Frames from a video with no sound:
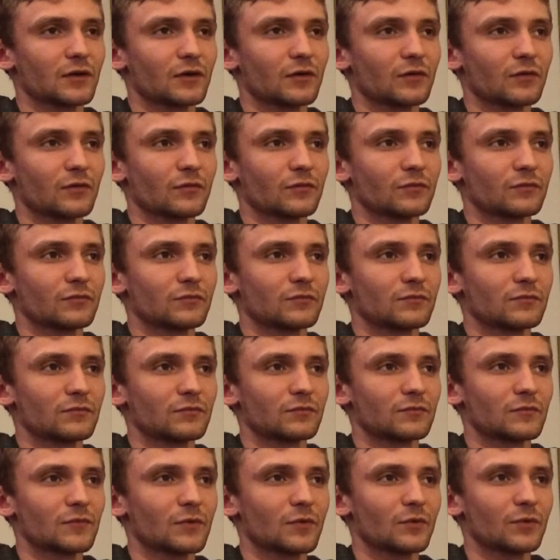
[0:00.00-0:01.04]
know,
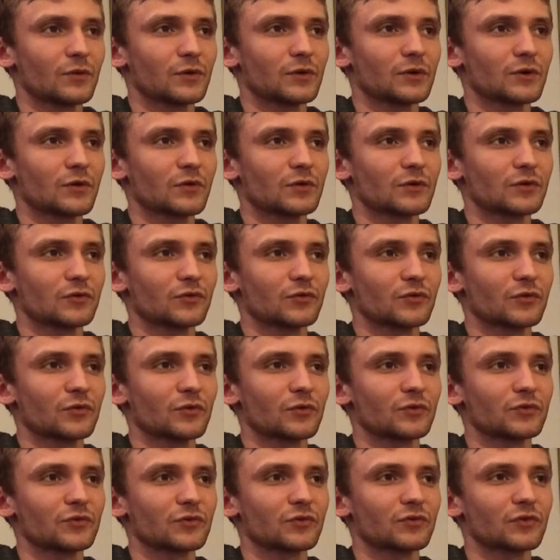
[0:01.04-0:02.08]
when you're going to
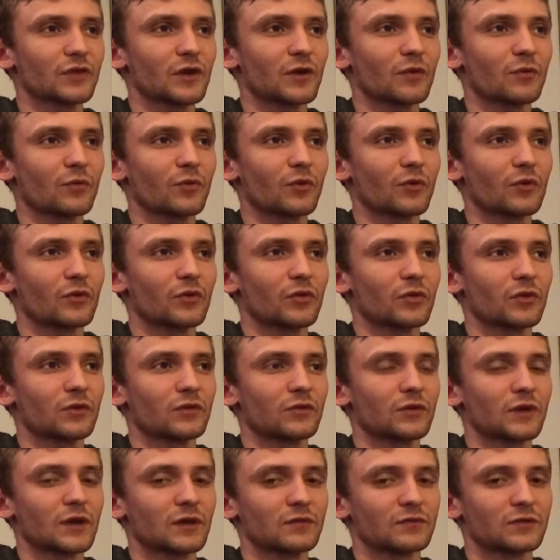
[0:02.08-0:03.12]
school, it's just not worth it
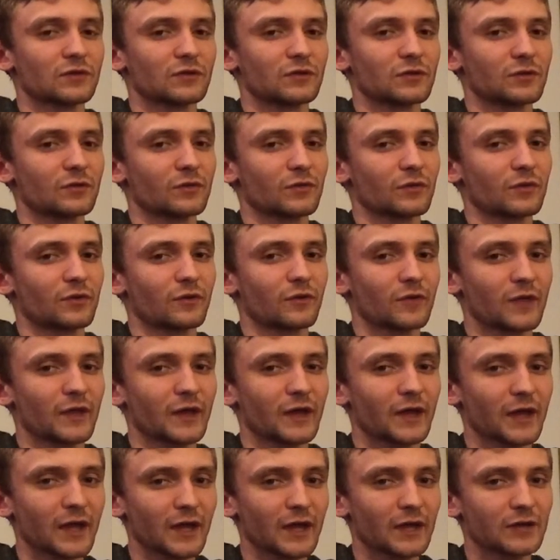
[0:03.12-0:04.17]
to have to deal with all
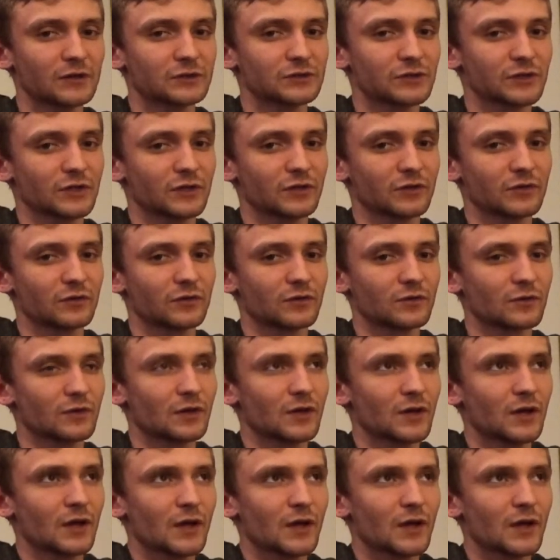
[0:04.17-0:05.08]
that and try to do it.